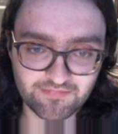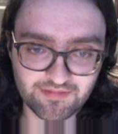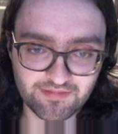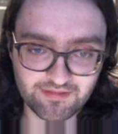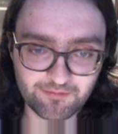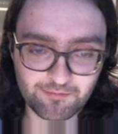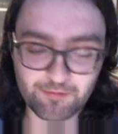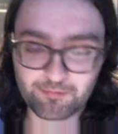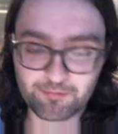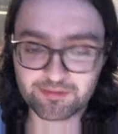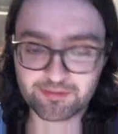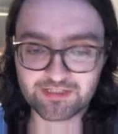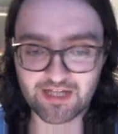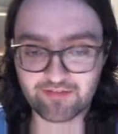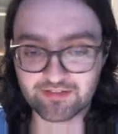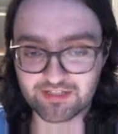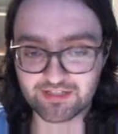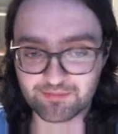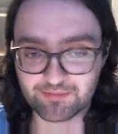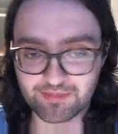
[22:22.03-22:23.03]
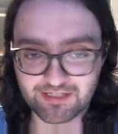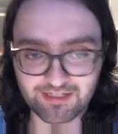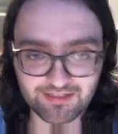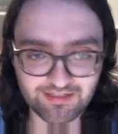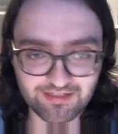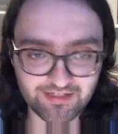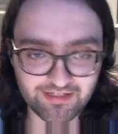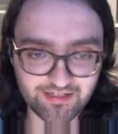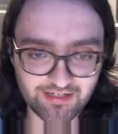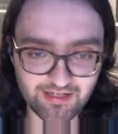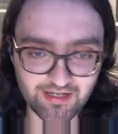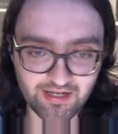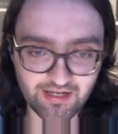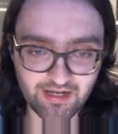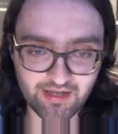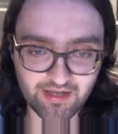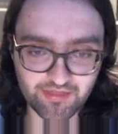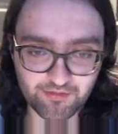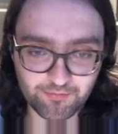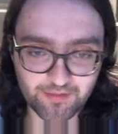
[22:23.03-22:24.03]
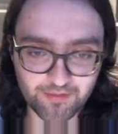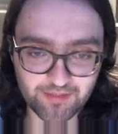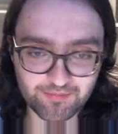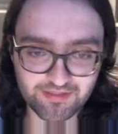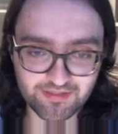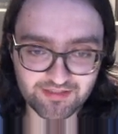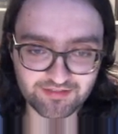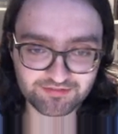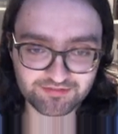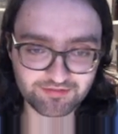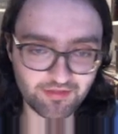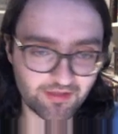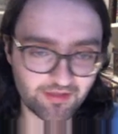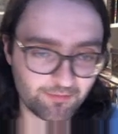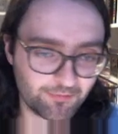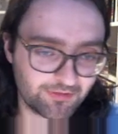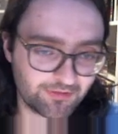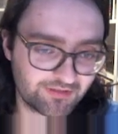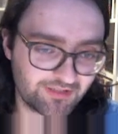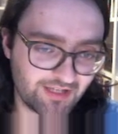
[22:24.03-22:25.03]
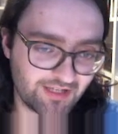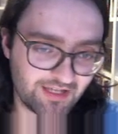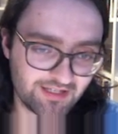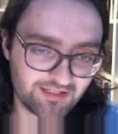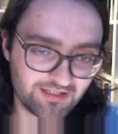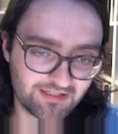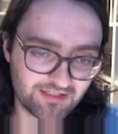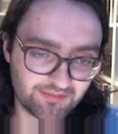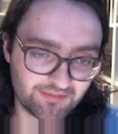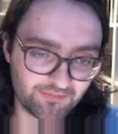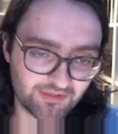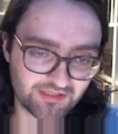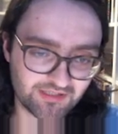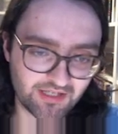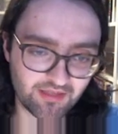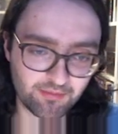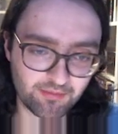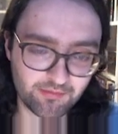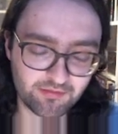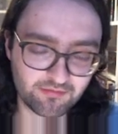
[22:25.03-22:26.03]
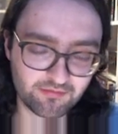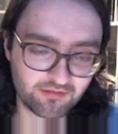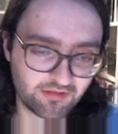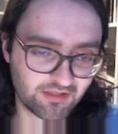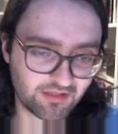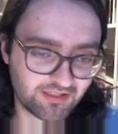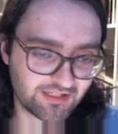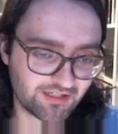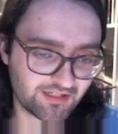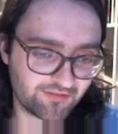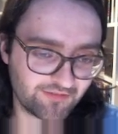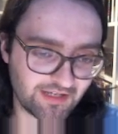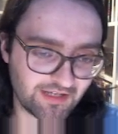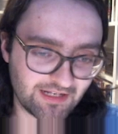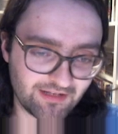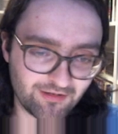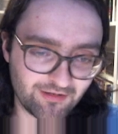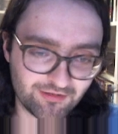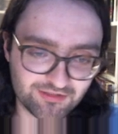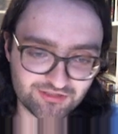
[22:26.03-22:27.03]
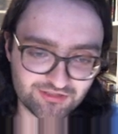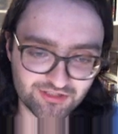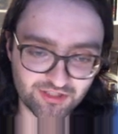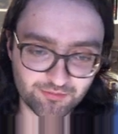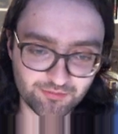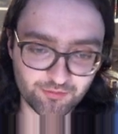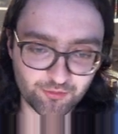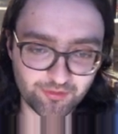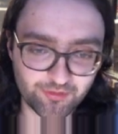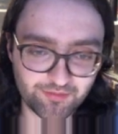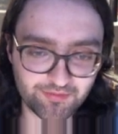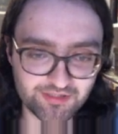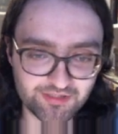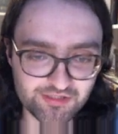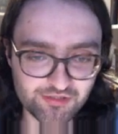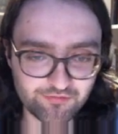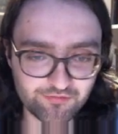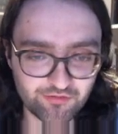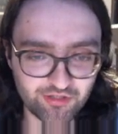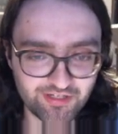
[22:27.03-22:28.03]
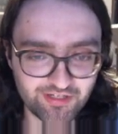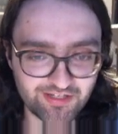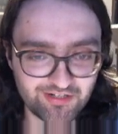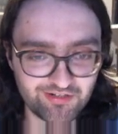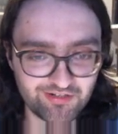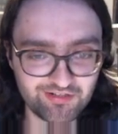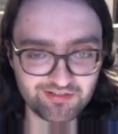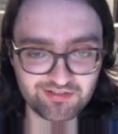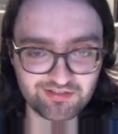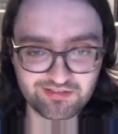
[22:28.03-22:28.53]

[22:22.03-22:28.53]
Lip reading: We wouldn't have it immediately either way, because they would take, but I'm thinking of a long-term remaneuver here.